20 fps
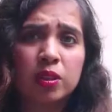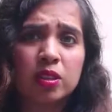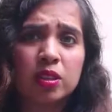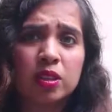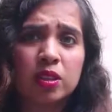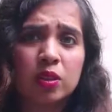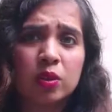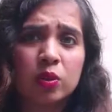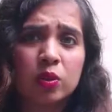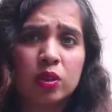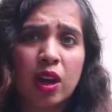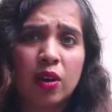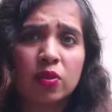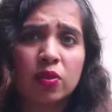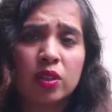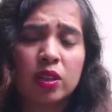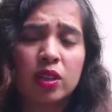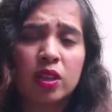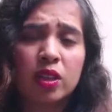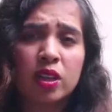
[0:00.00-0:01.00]
able to
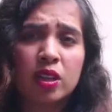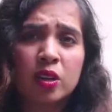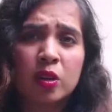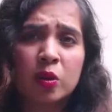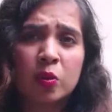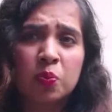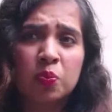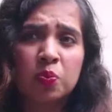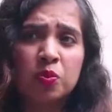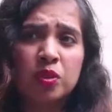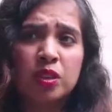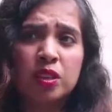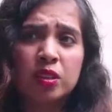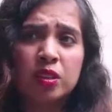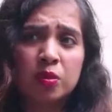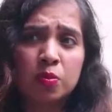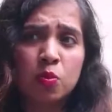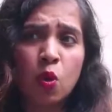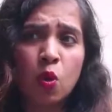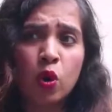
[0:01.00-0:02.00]
cover
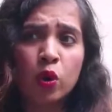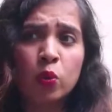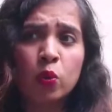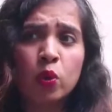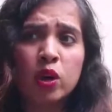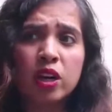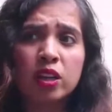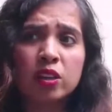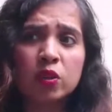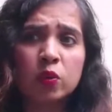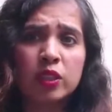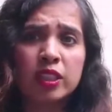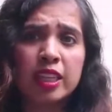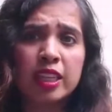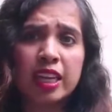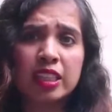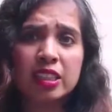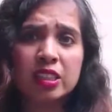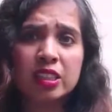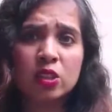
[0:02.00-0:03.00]
more work with
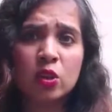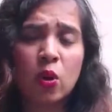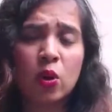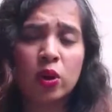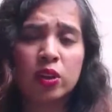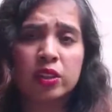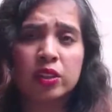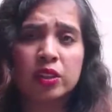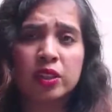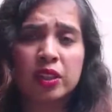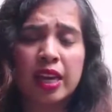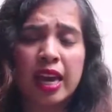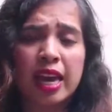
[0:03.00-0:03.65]
less talk.